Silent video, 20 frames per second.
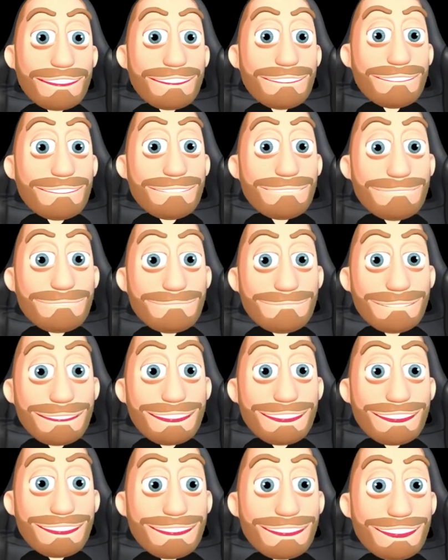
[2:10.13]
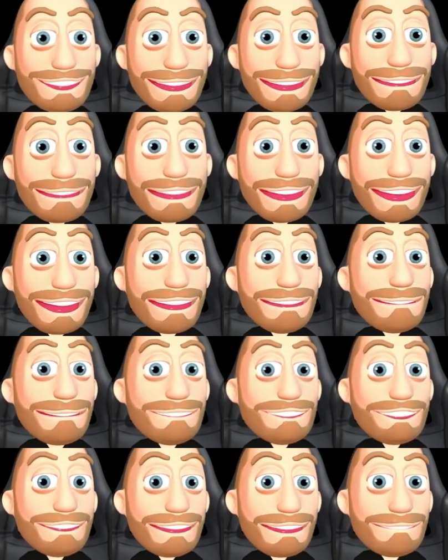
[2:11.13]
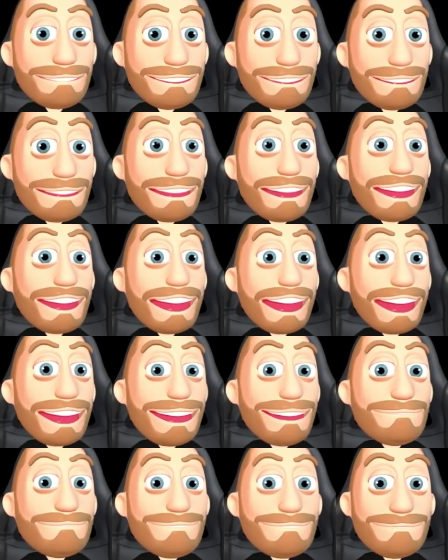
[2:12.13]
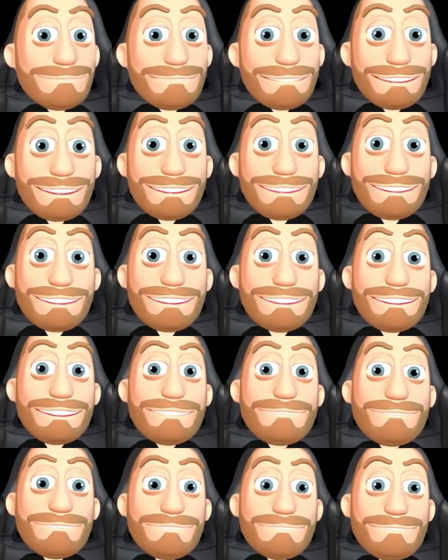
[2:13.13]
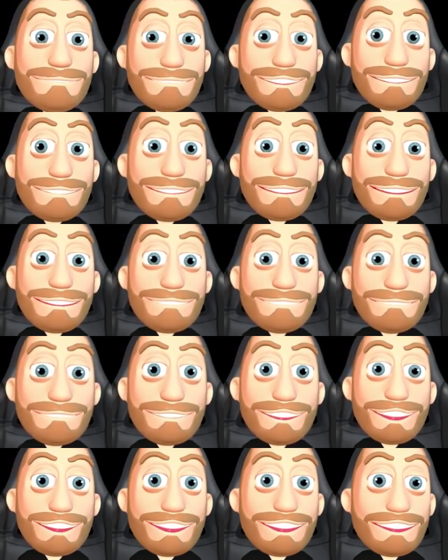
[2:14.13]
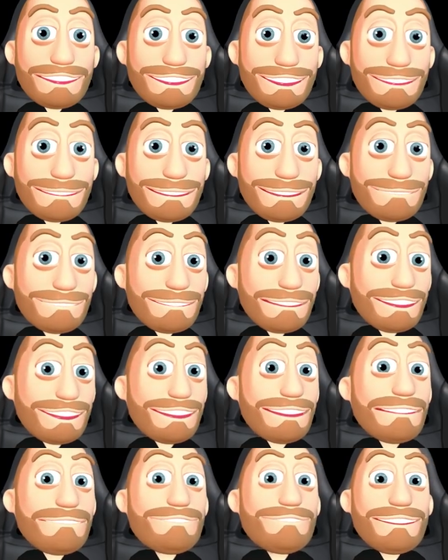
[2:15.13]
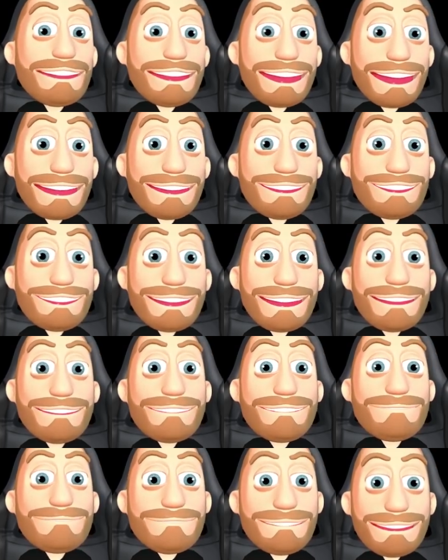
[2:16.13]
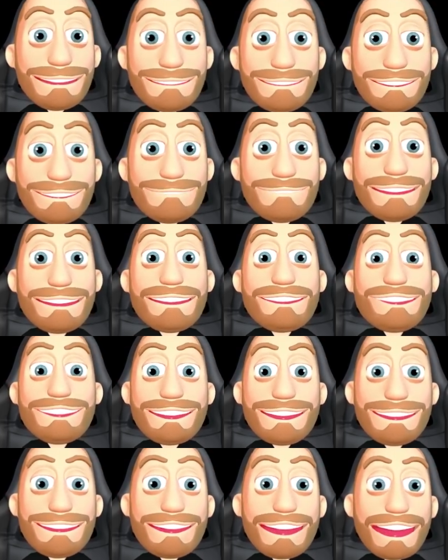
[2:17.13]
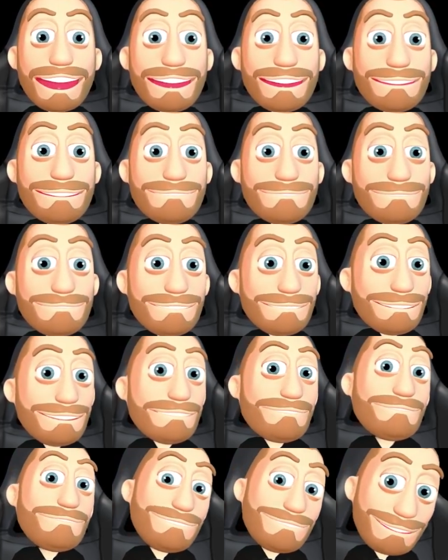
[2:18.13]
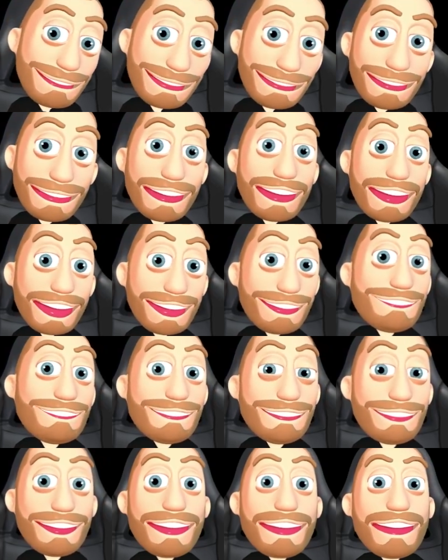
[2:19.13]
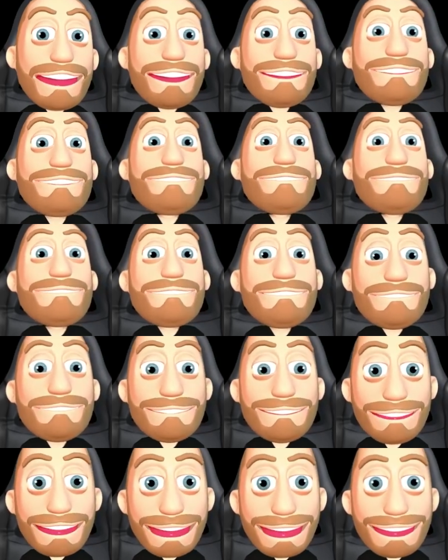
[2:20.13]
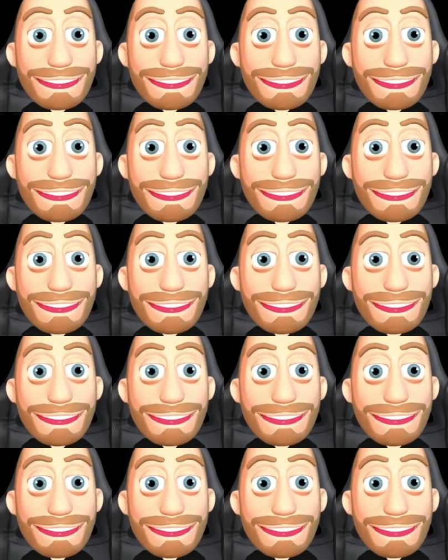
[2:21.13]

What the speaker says: they have extra T-fuel, and then in this part of where we have the dip in the market, they potentially have IL. Well,